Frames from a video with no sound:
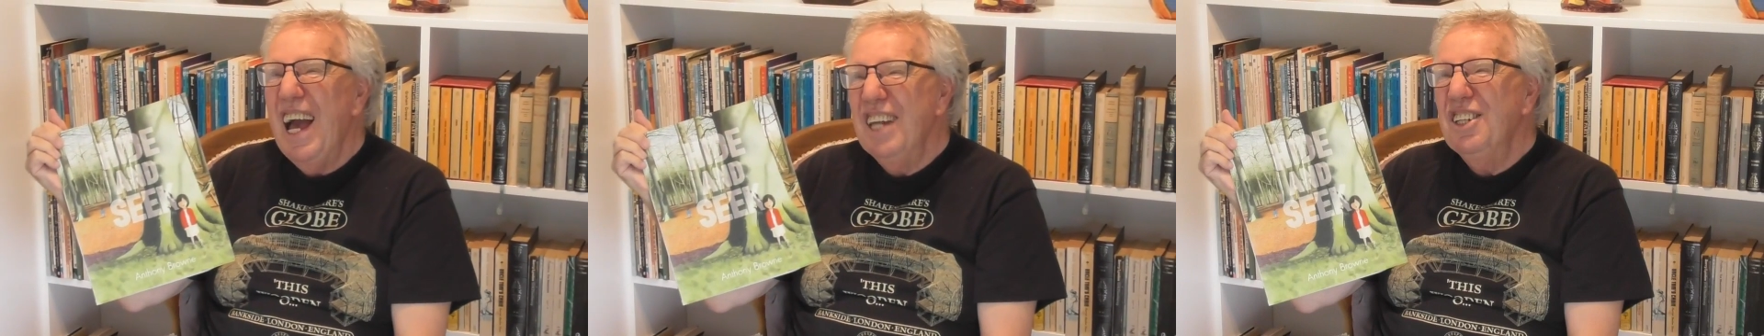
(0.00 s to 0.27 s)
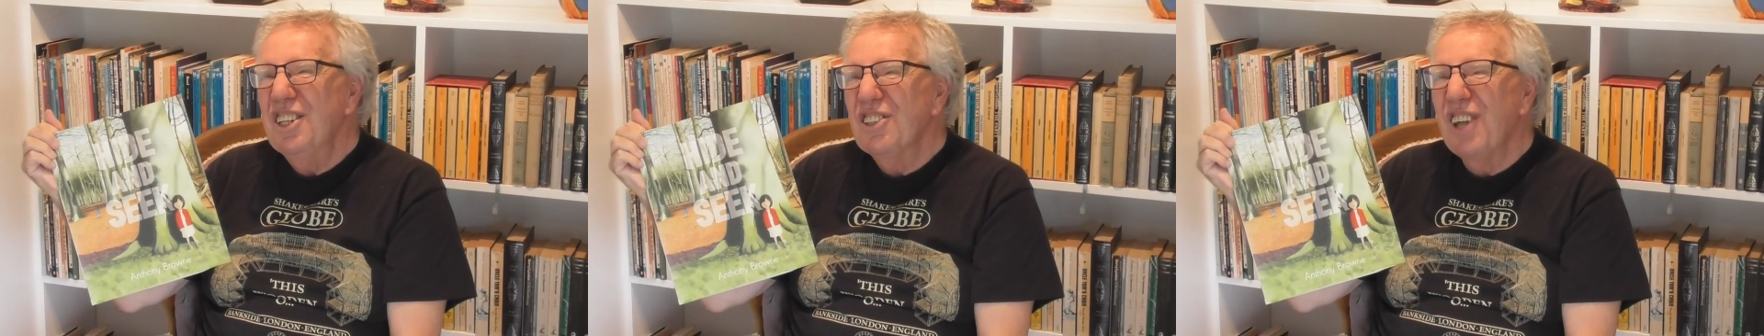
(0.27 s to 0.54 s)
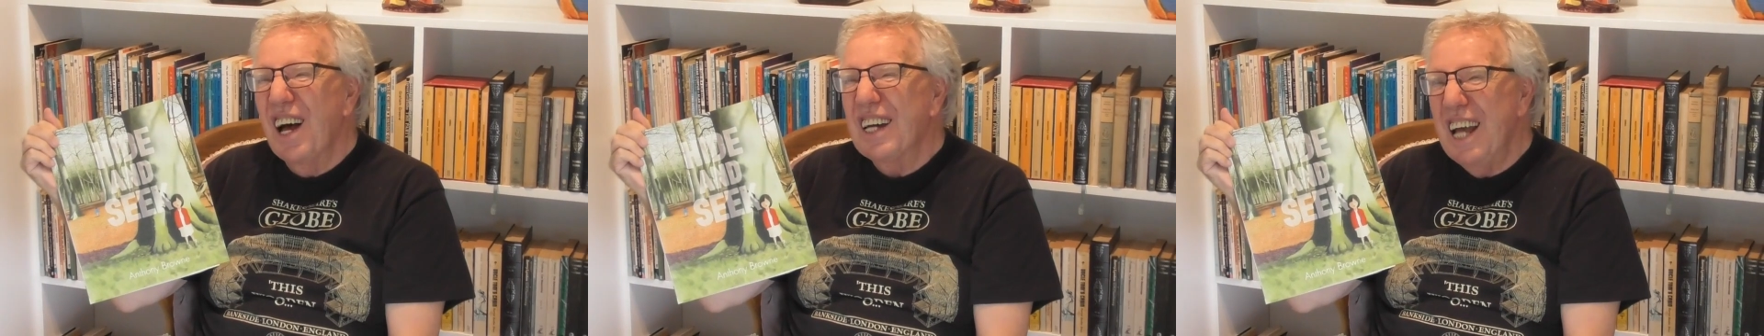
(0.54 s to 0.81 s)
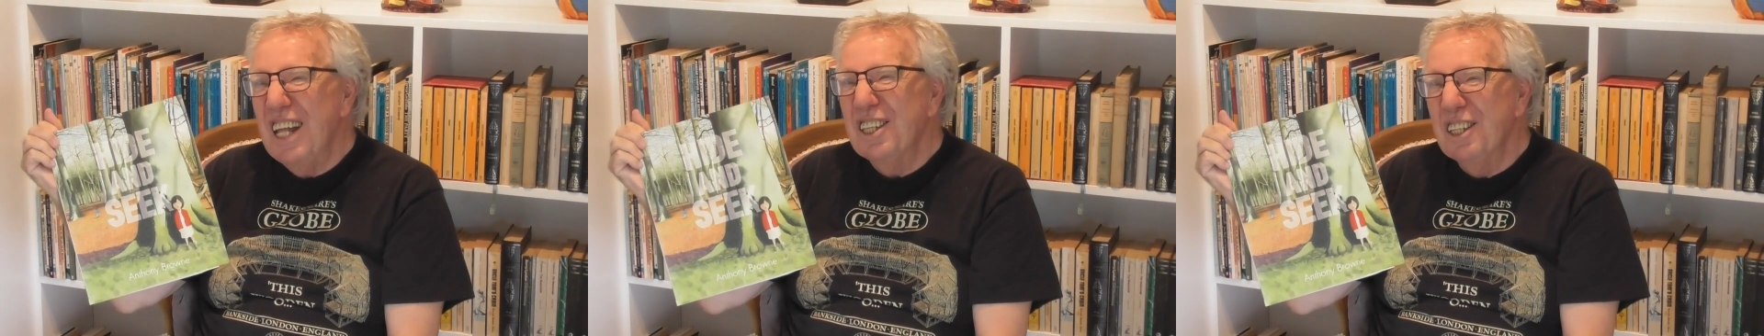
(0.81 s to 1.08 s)
And just like
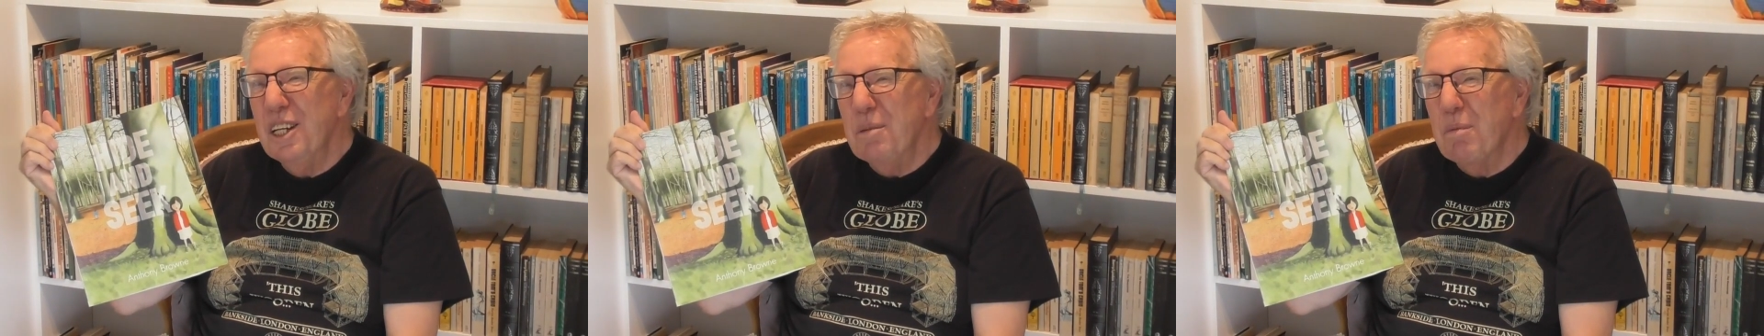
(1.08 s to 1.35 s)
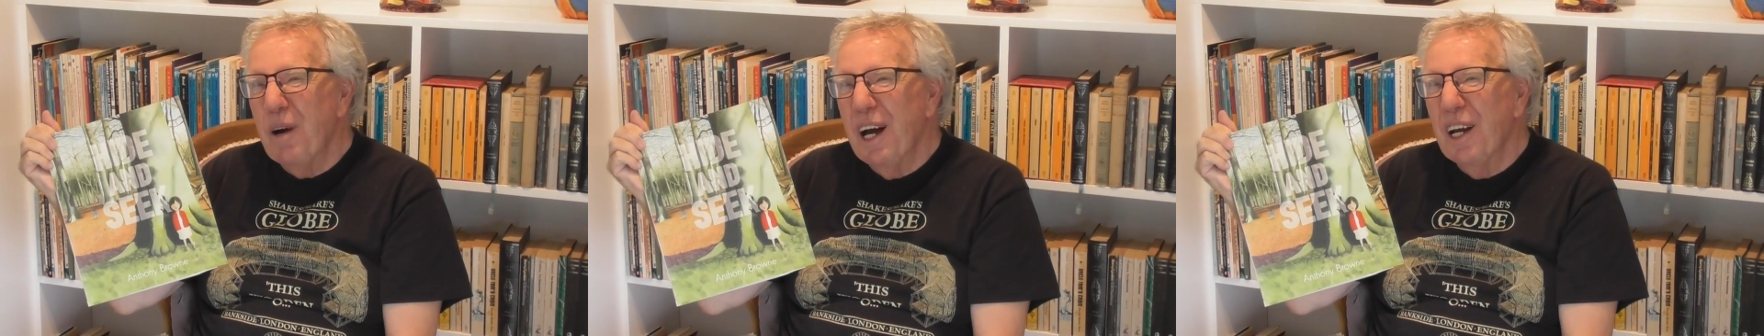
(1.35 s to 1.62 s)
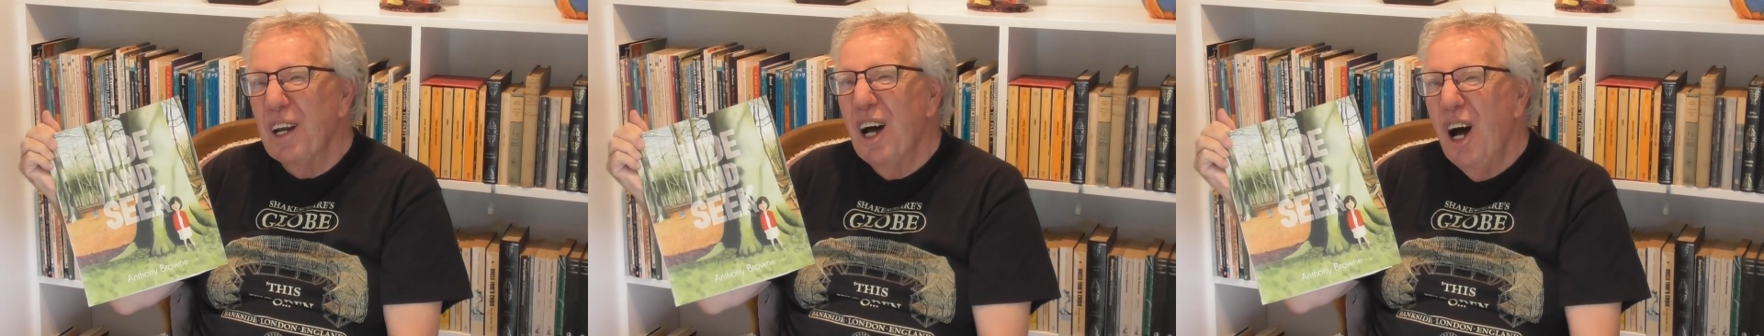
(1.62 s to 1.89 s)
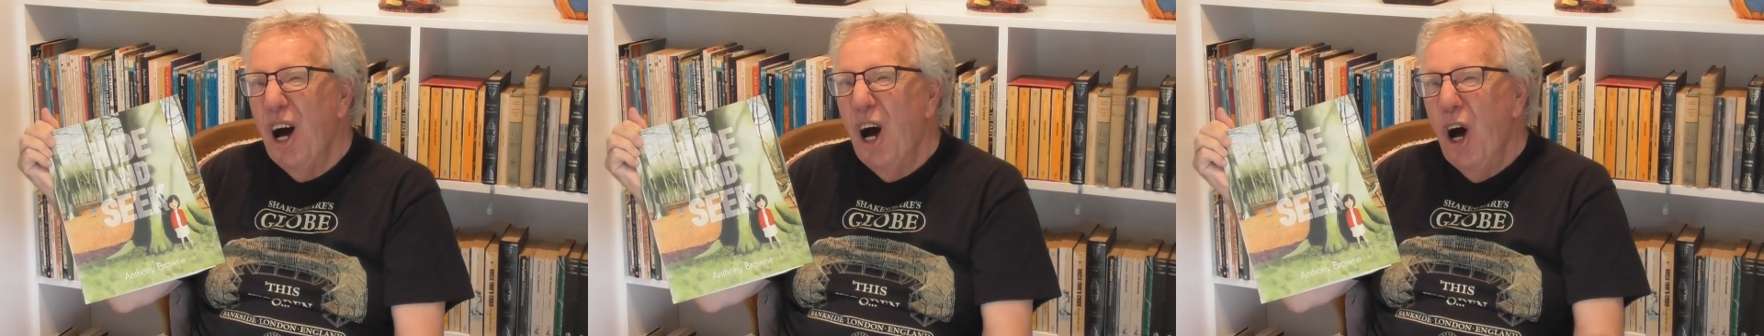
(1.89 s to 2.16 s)
Anthony Browne,
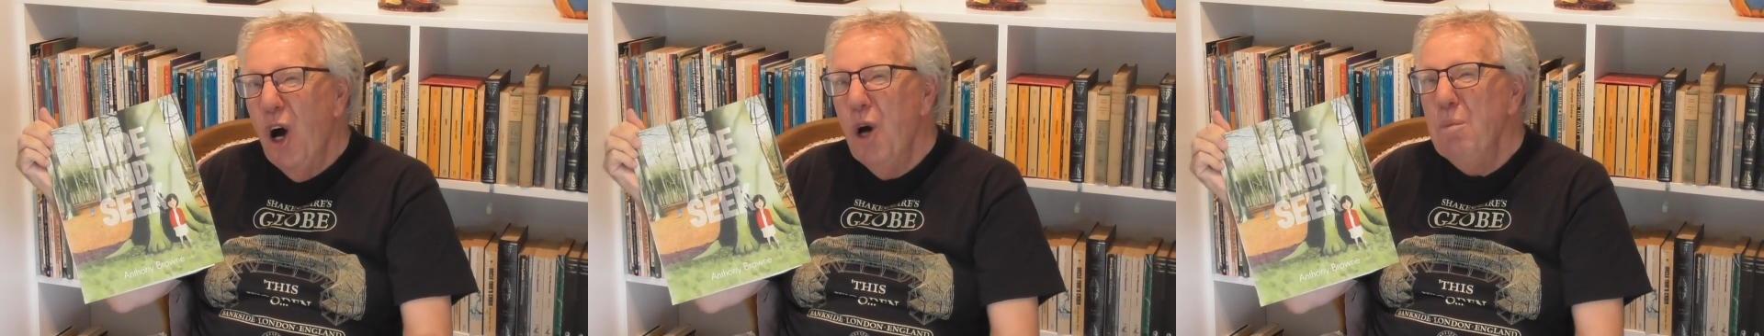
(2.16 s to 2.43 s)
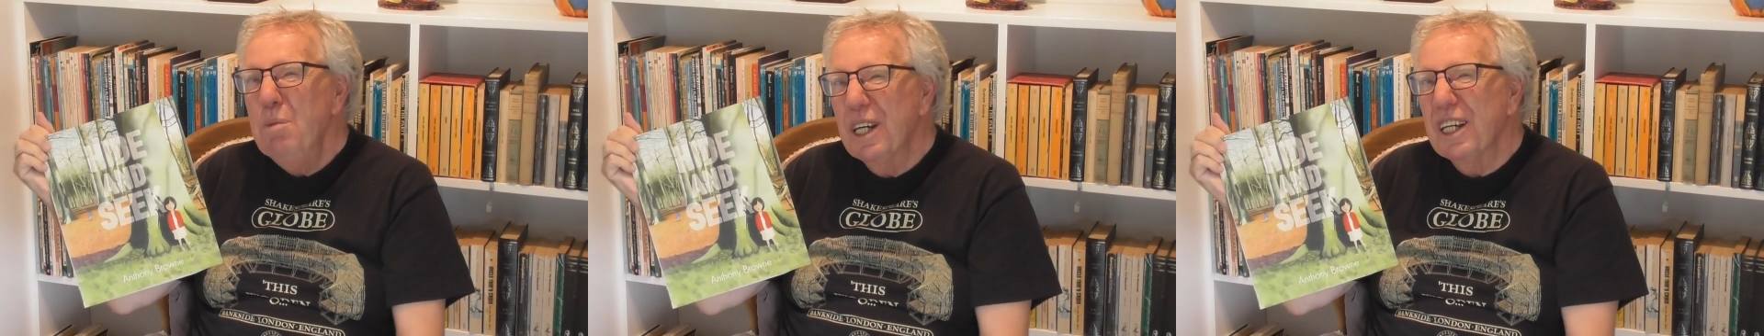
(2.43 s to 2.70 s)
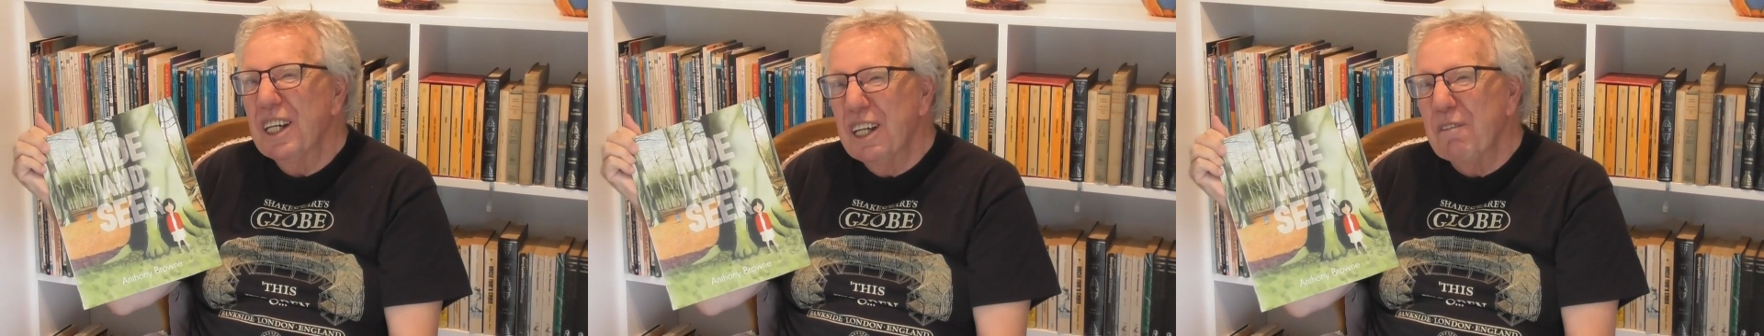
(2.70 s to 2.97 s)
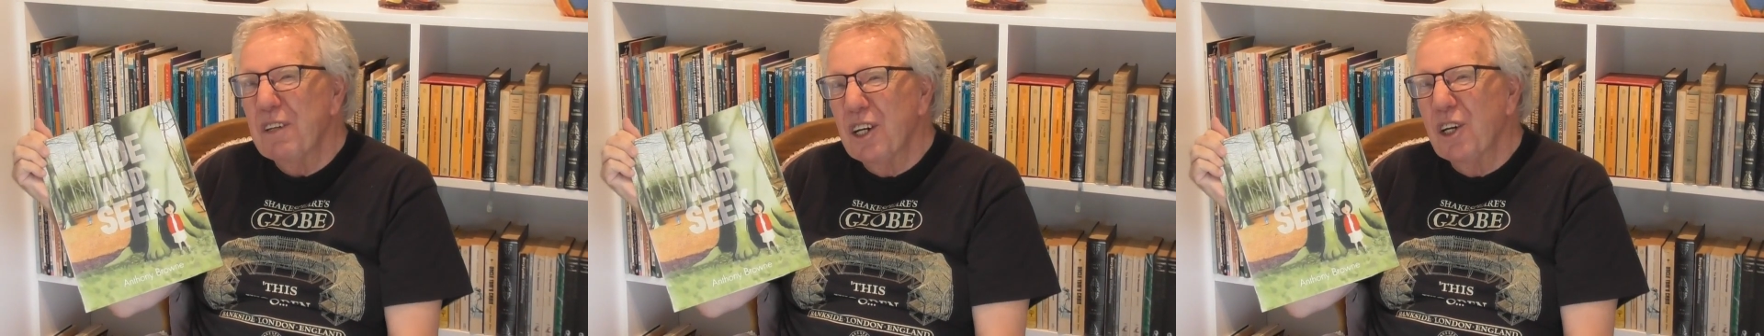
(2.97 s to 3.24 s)
hope you can
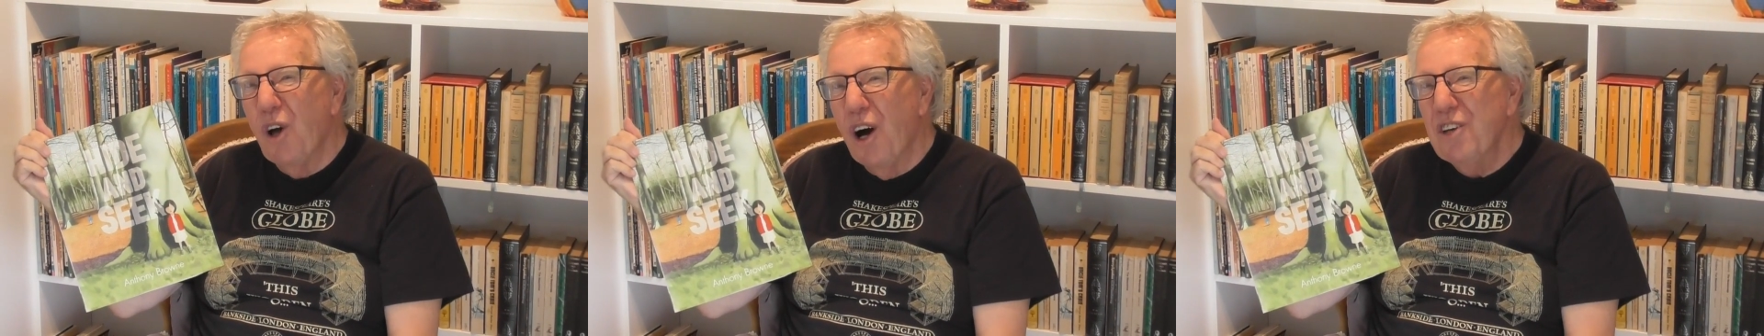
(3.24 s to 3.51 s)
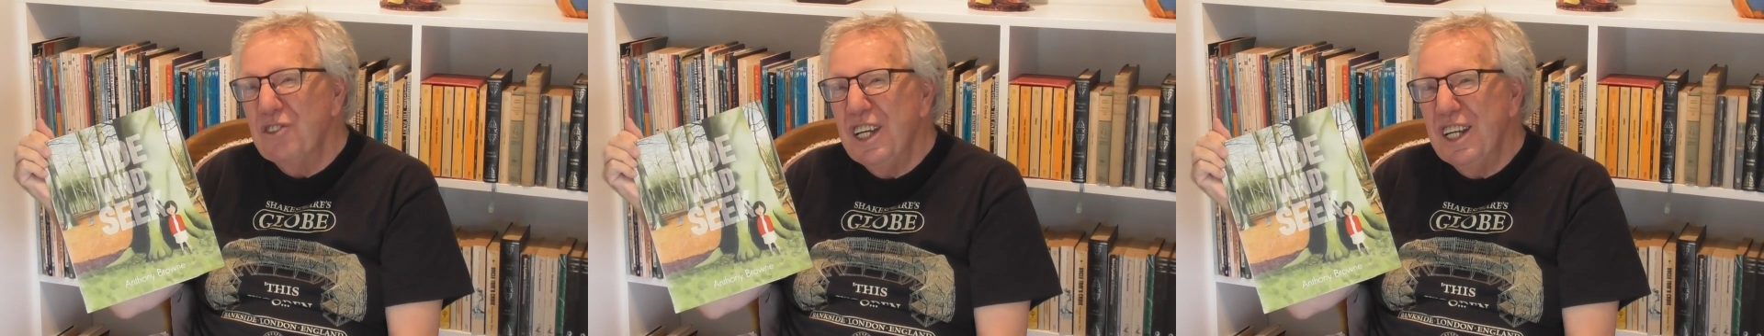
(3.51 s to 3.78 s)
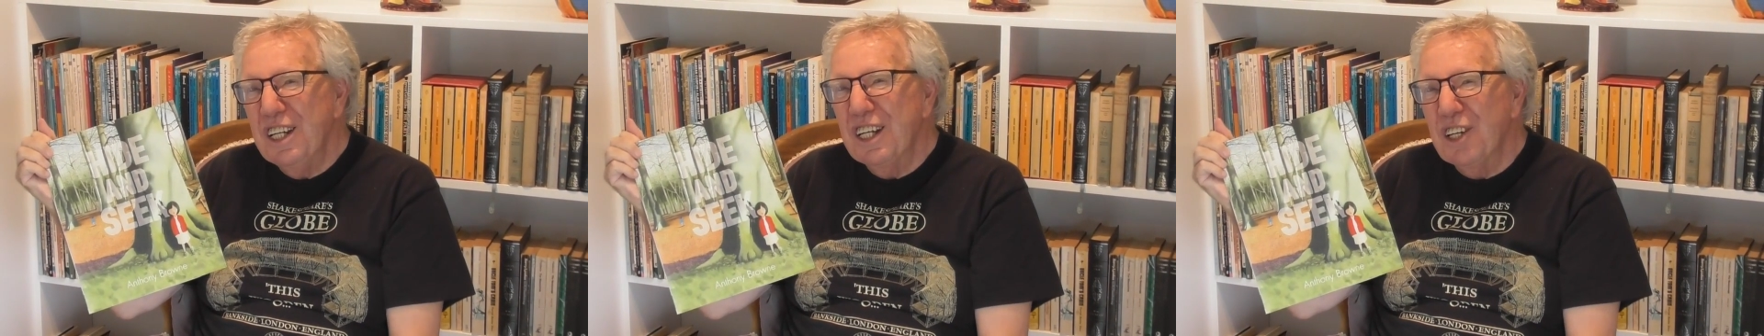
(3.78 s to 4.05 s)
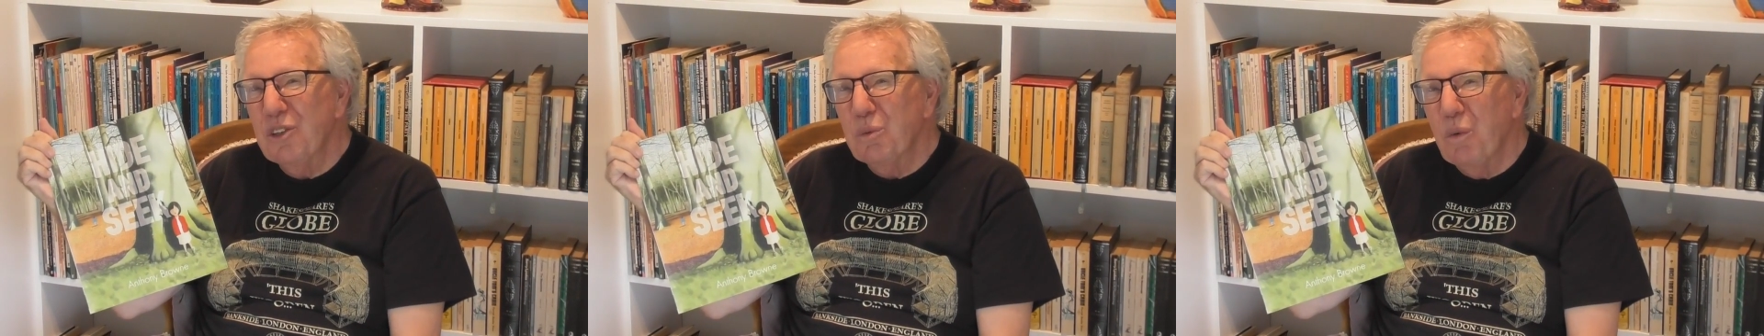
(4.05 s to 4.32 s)
give it a nice ending
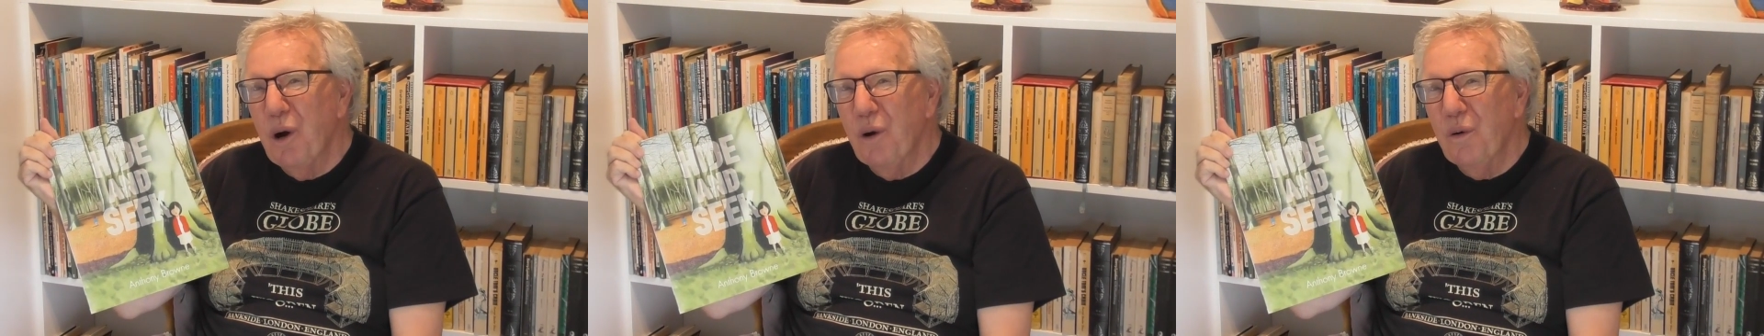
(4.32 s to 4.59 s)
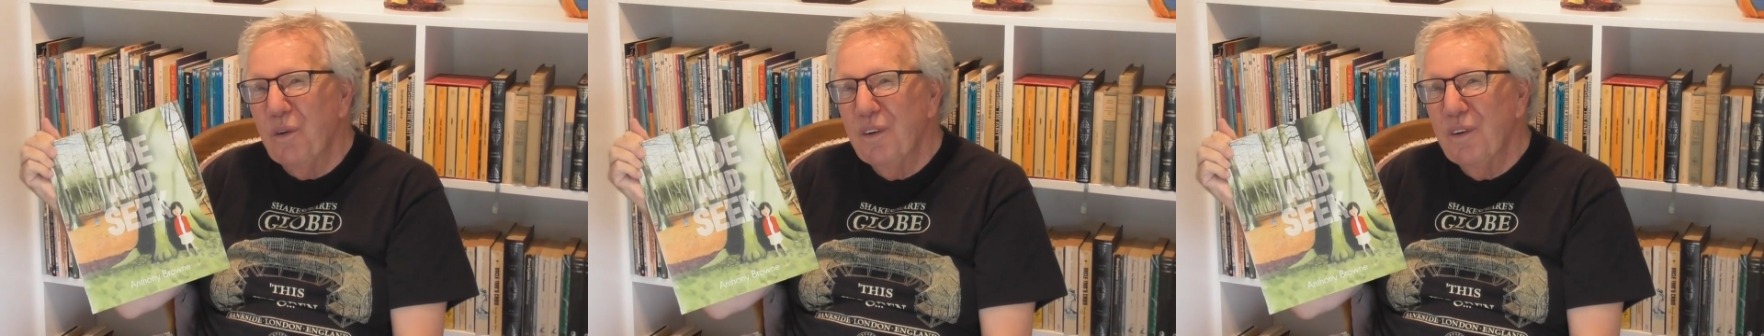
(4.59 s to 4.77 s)
as well.